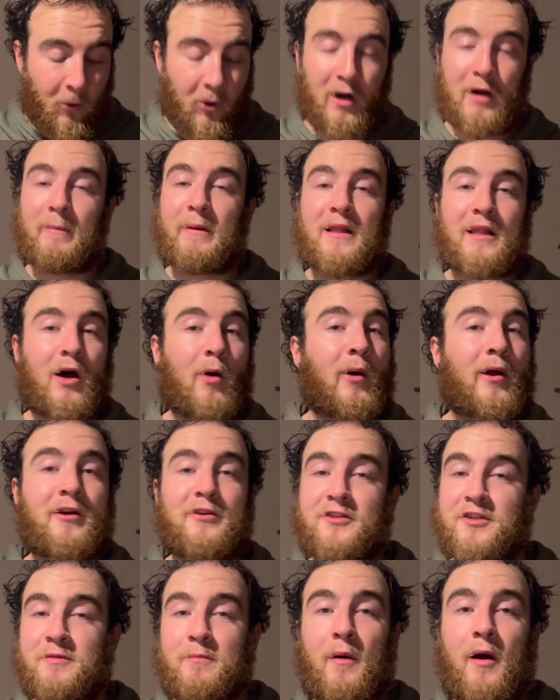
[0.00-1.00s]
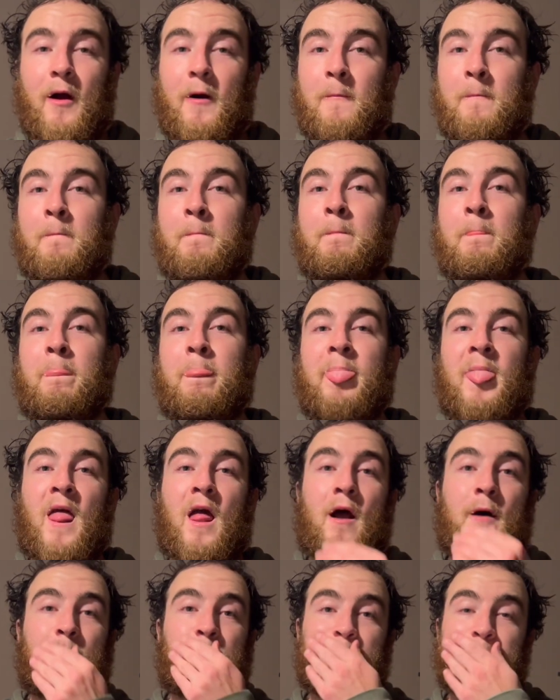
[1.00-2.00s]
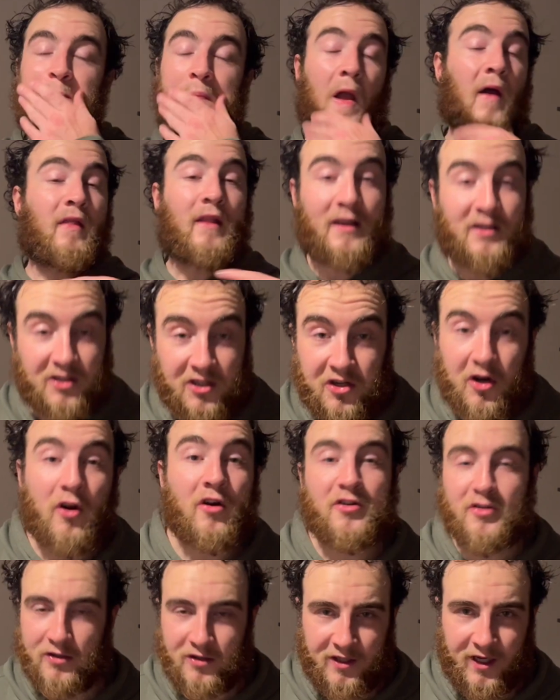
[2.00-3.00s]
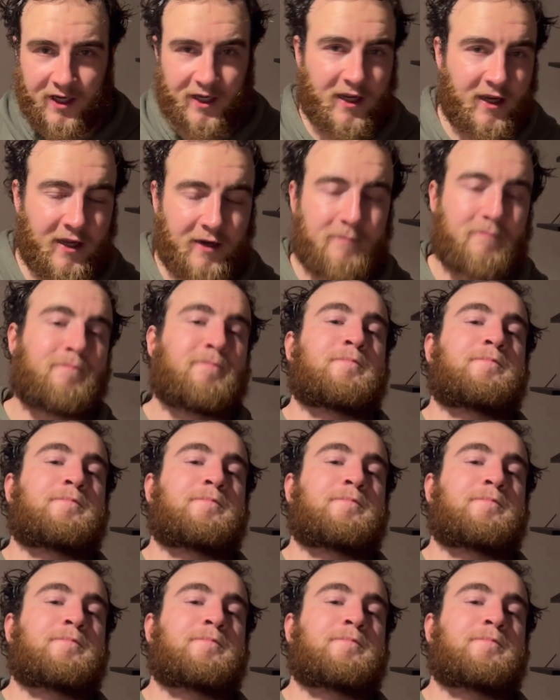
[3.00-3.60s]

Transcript: going to be low energy tomorrow. Unless the Turk starts kicking in.